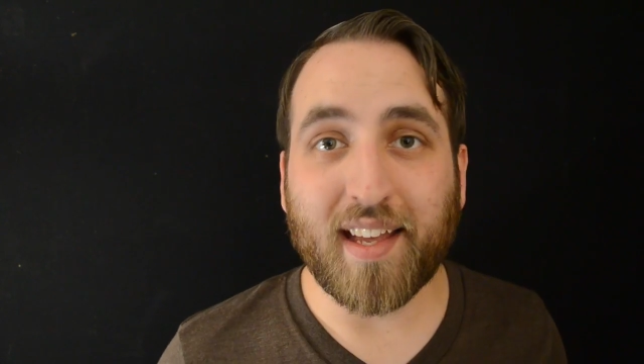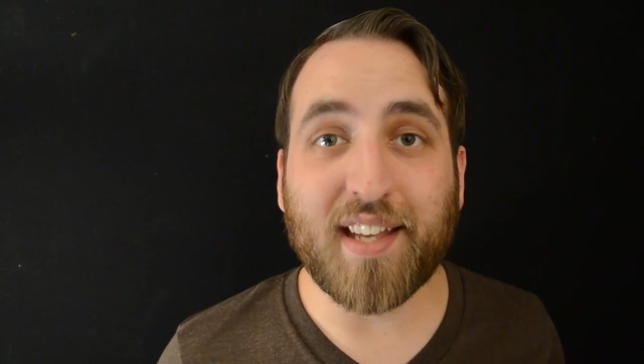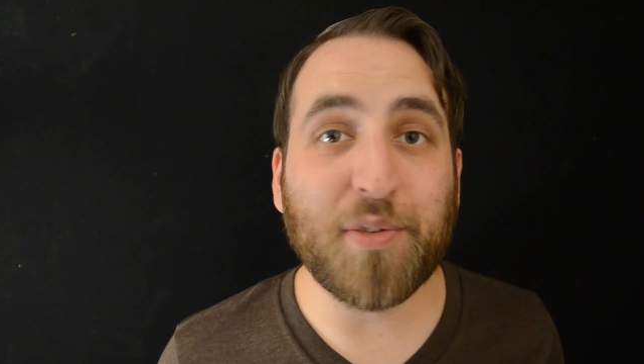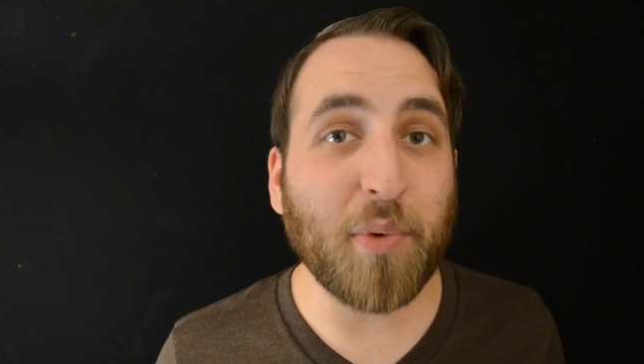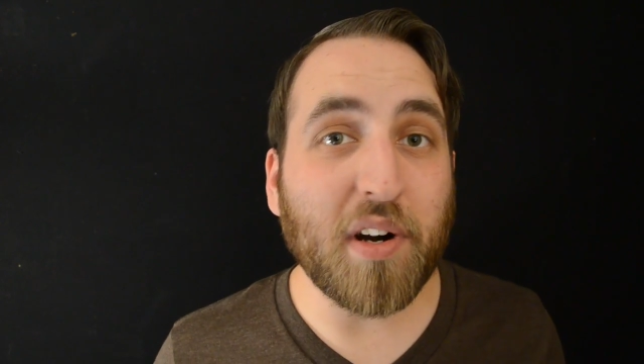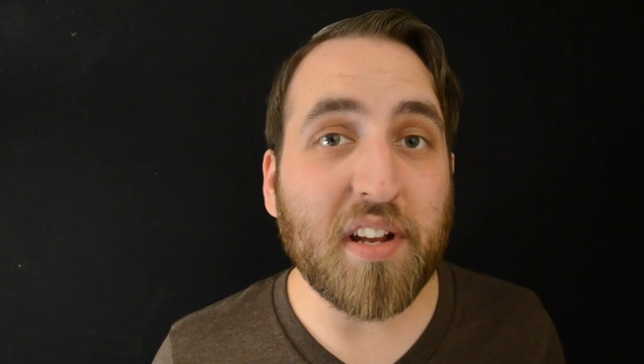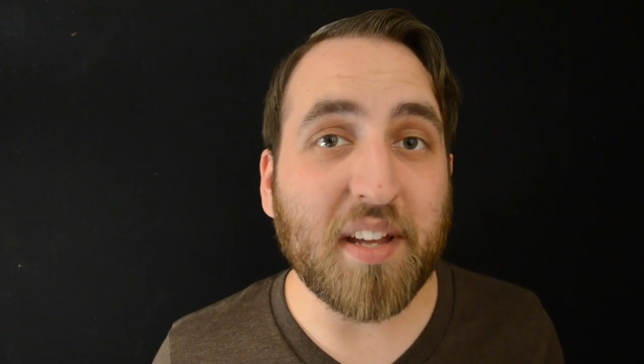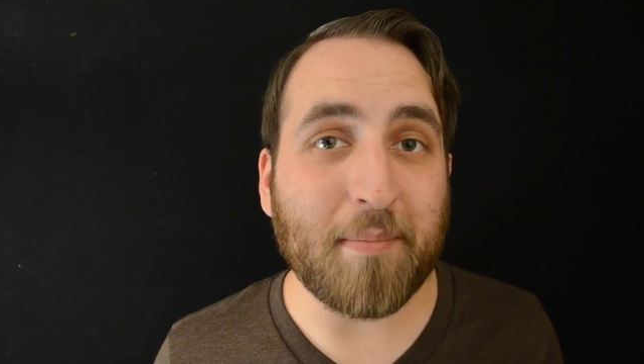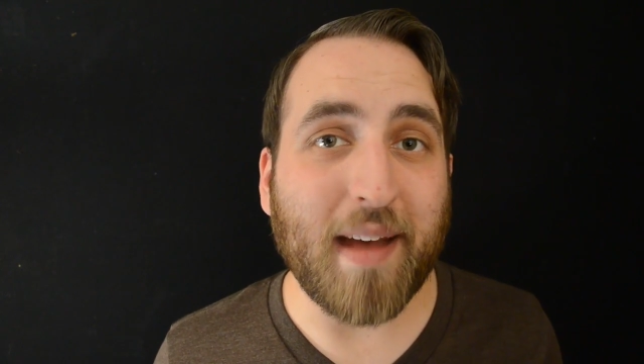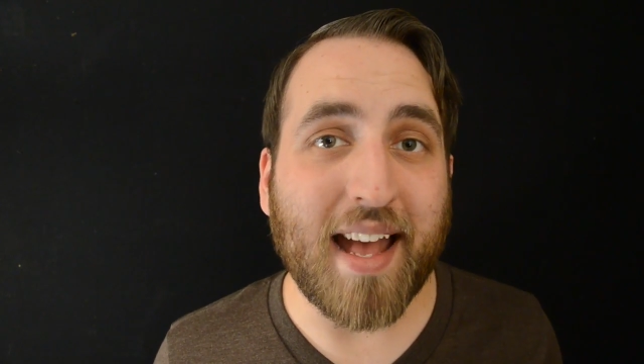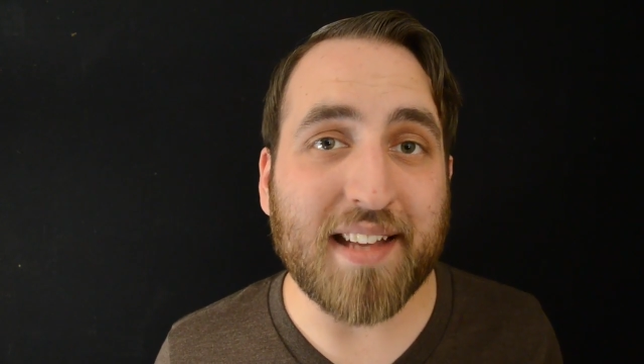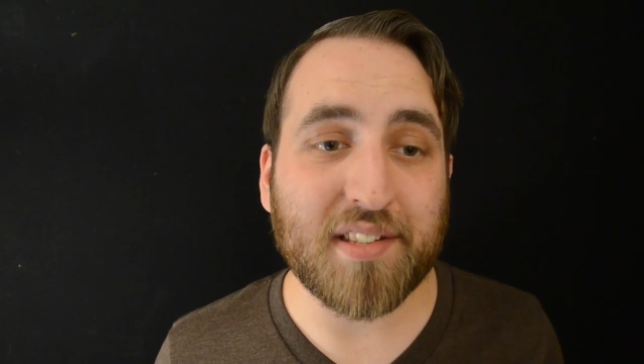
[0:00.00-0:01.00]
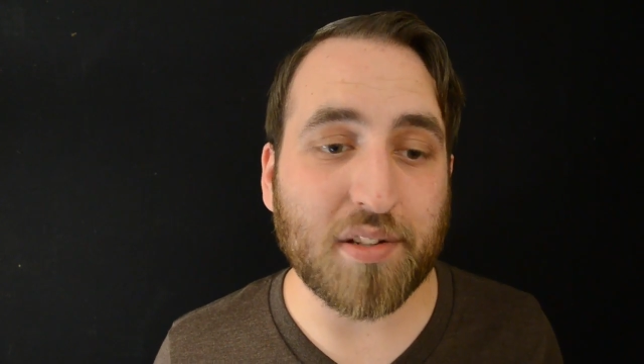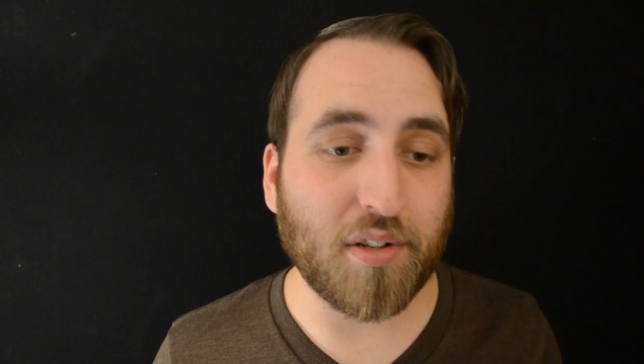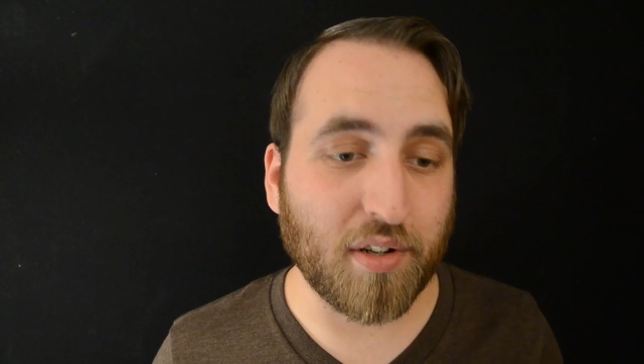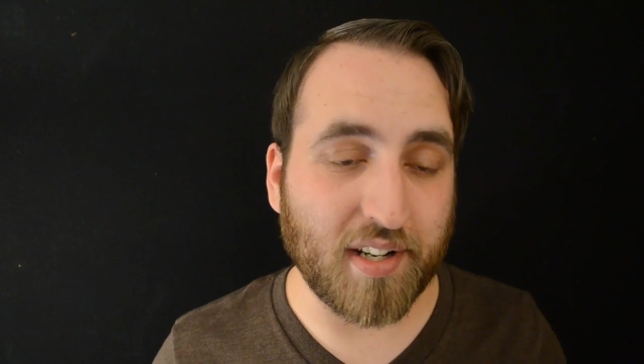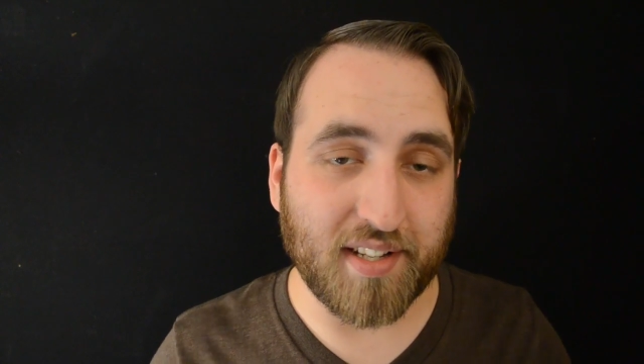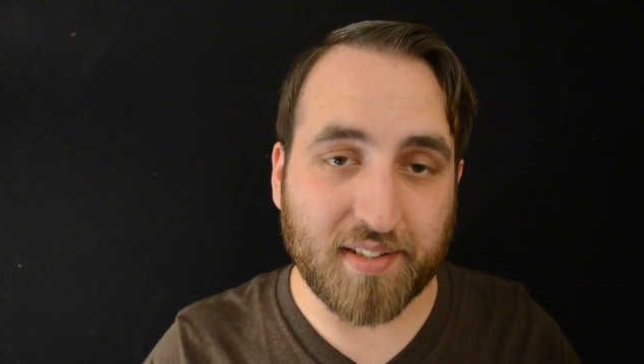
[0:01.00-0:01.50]
He's wearing a mask
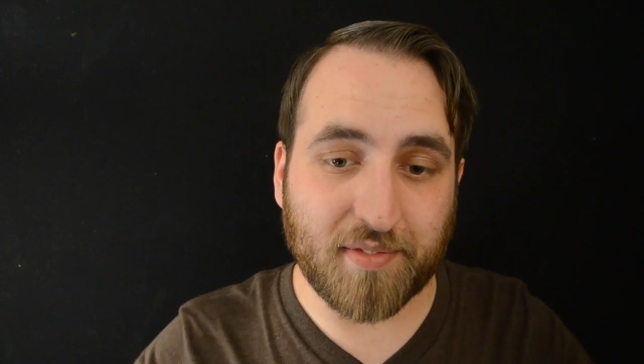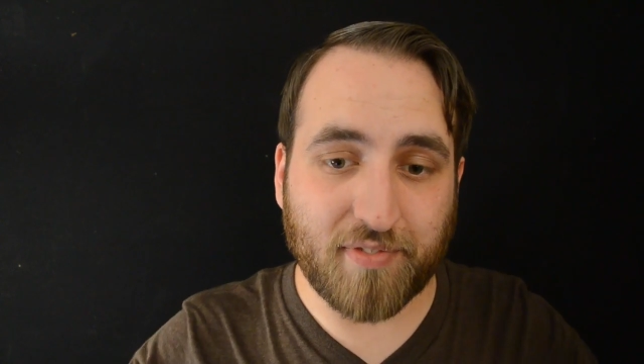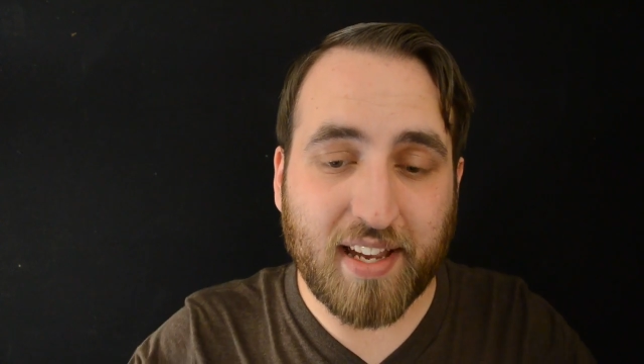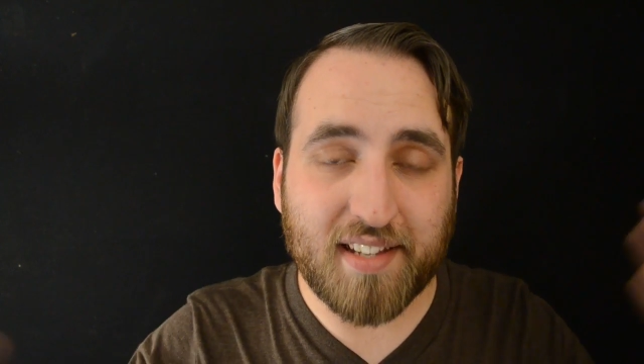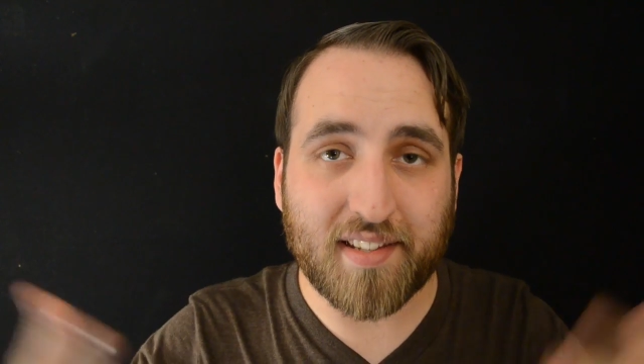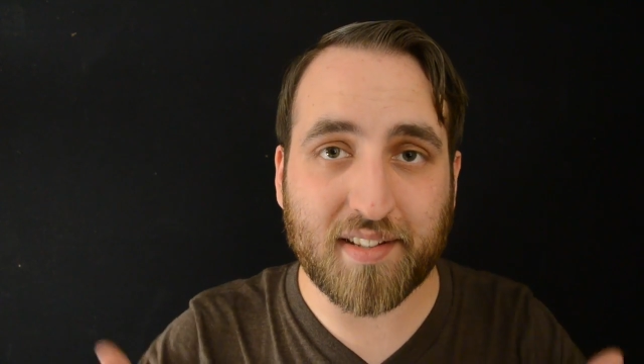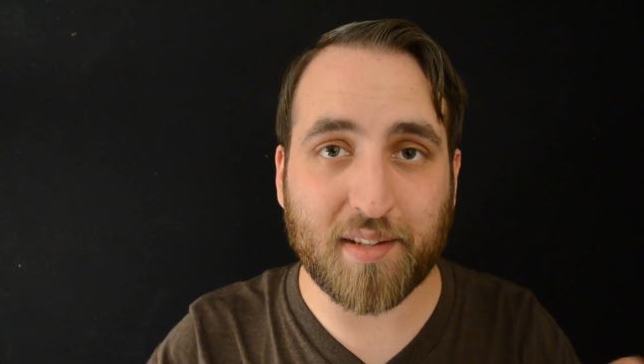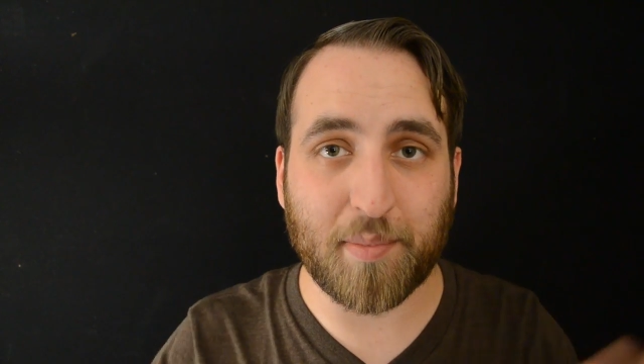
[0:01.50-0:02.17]
or his face is